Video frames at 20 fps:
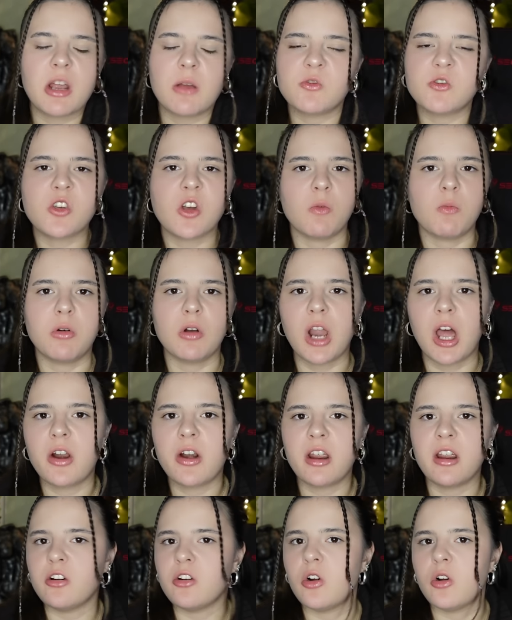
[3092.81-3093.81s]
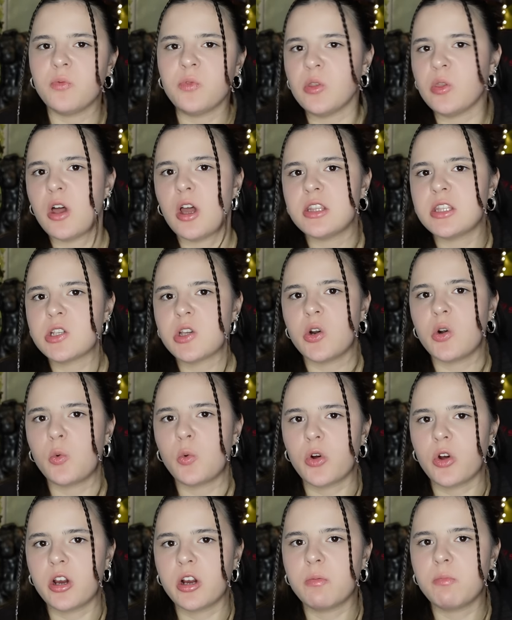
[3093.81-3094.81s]
I'm just gonna pull out. I don't know if the knot's gonna
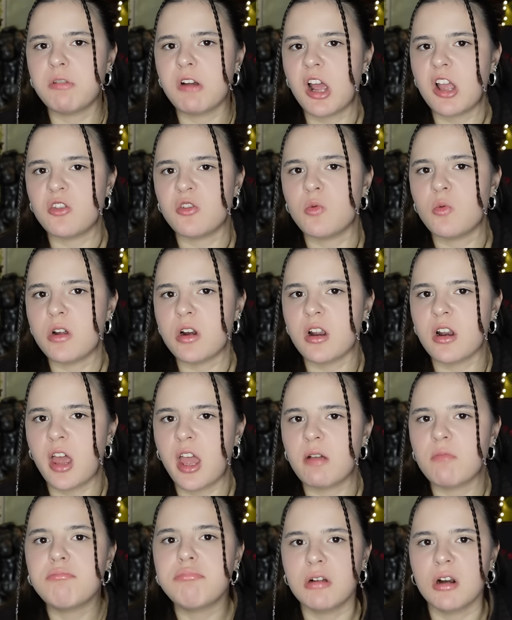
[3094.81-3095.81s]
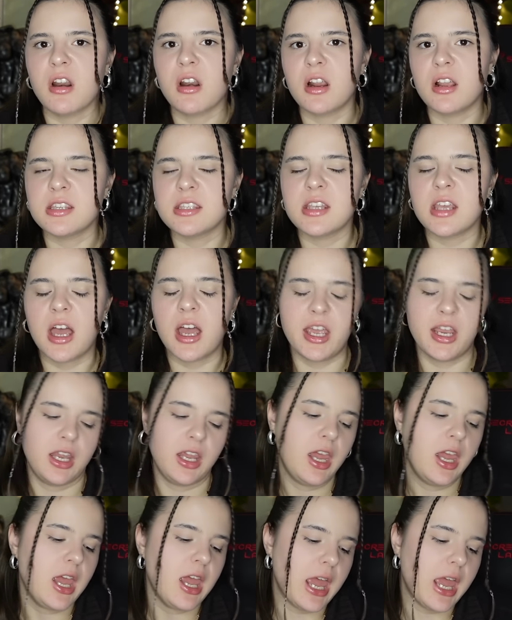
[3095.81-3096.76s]
work, but I do wanna, like, put it inside.